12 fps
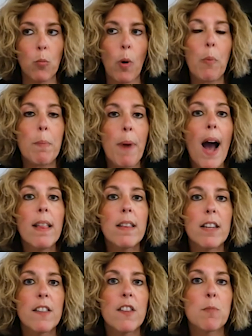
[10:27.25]
when we
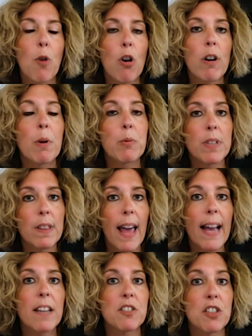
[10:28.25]
piloted this program, it was in
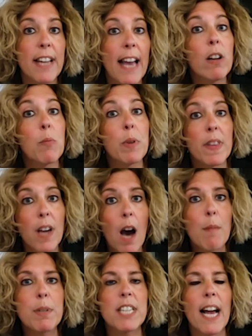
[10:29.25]
Lancaster County with the
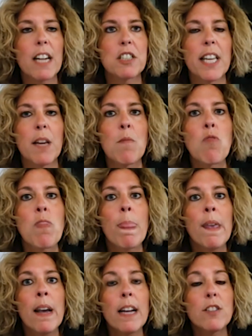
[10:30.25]
Amish, actually.
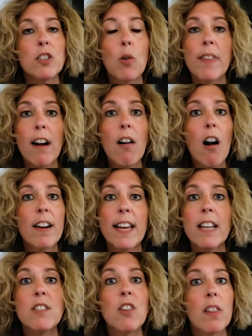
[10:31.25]
And so there are
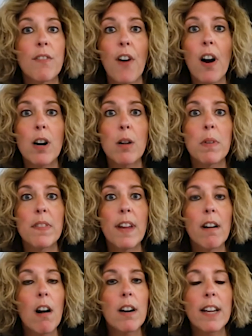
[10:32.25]
kids on the farm.
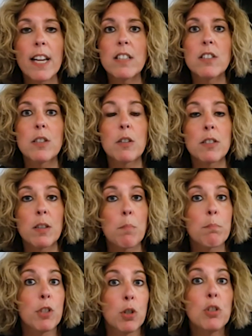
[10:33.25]
There are kids,
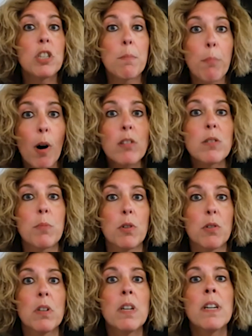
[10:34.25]
usually
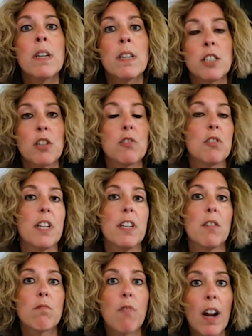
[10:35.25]
multiple
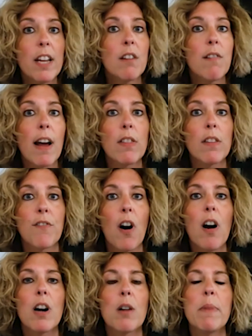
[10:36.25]
children, running around the
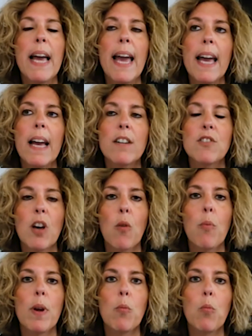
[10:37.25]
farm. And so
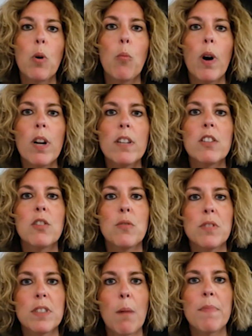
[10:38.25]
we wanted to do
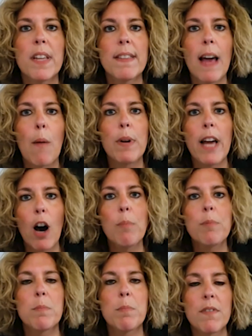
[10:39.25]
something that would
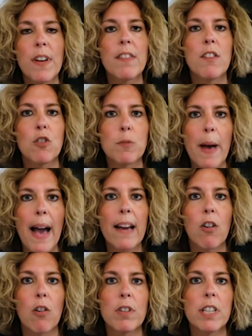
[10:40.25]
help to prevent those
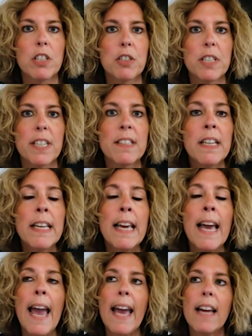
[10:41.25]
back over
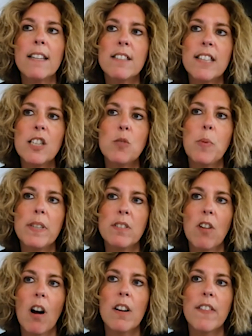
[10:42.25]
injuries. And since we
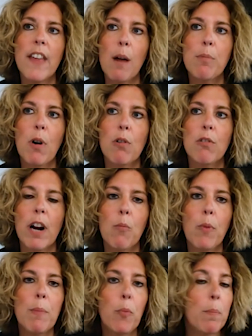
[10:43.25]
started that
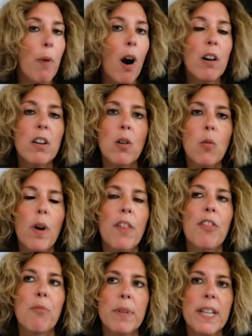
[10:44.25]
program, we partner
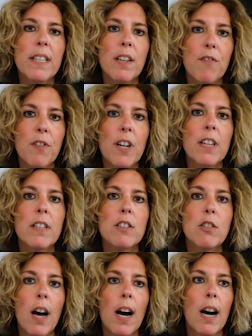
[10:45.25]
with 3 different
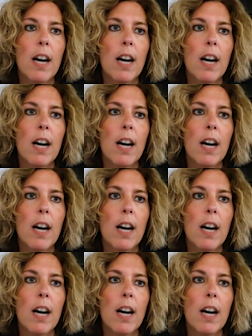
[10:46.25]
